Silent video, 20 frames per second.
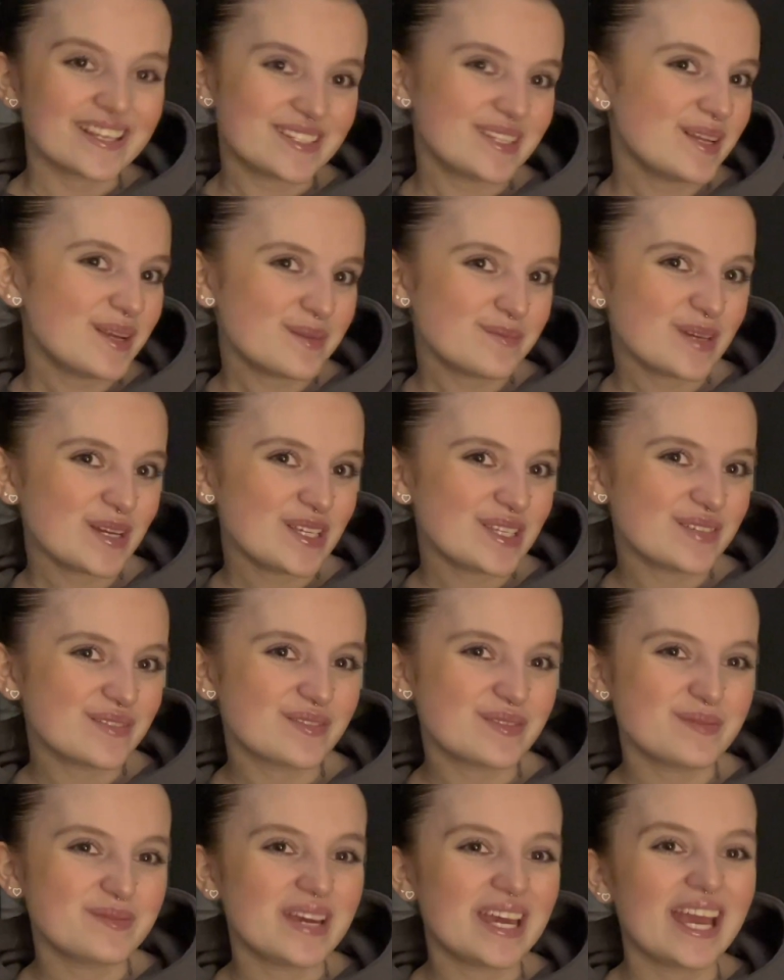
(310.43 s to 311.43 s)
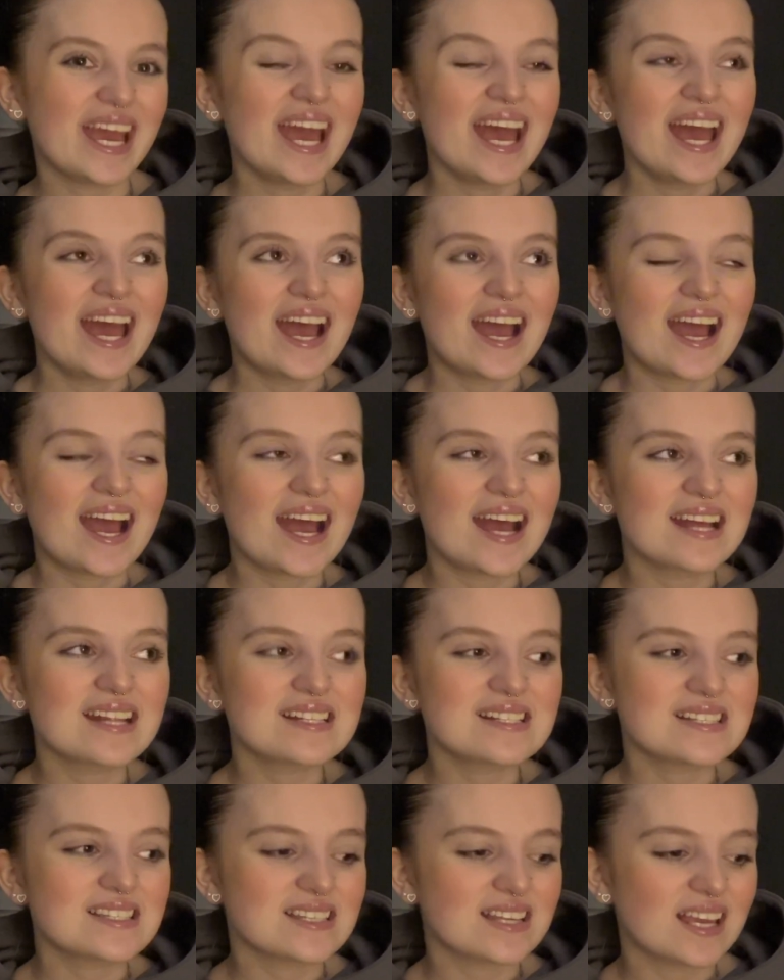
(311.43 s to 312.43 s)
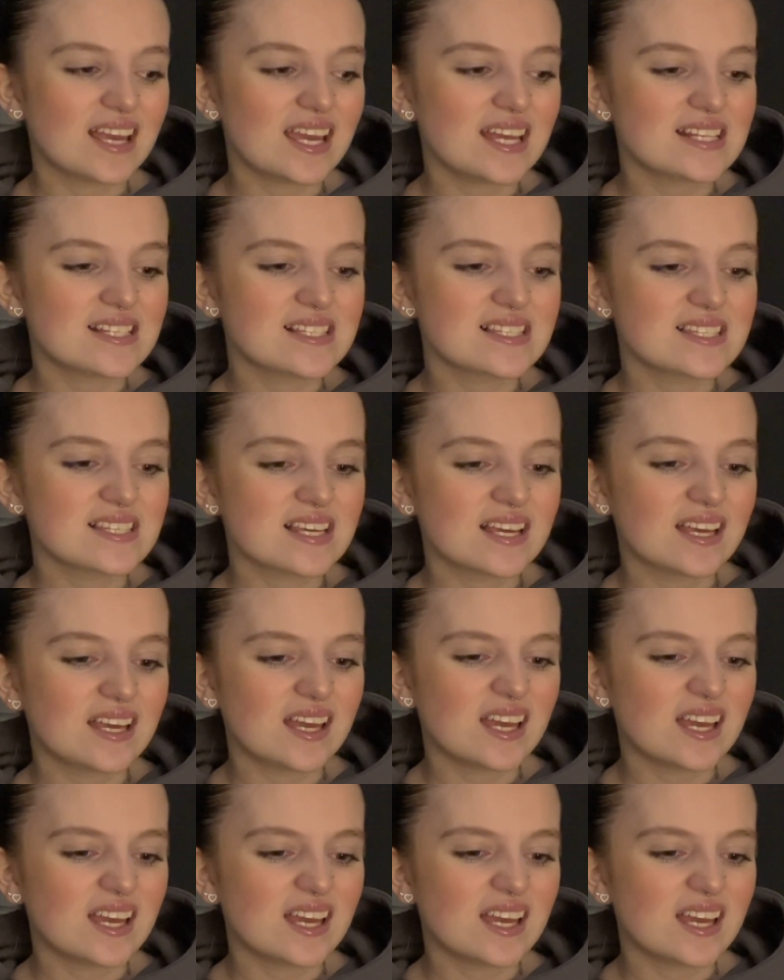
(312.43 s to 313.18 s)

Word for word: that's a new emotion for me. And it's,